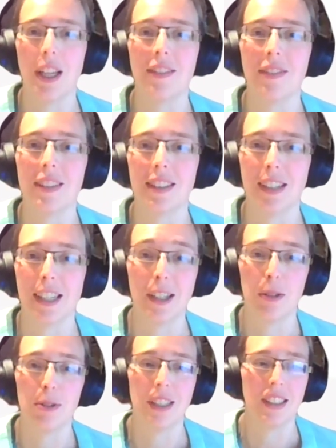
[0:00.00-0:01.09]

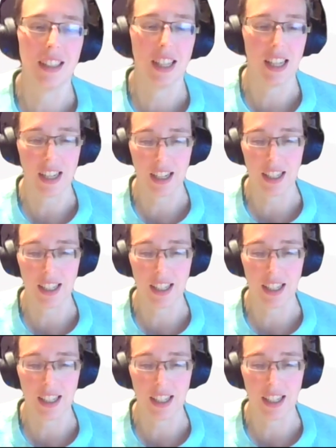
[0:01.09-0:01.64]
including the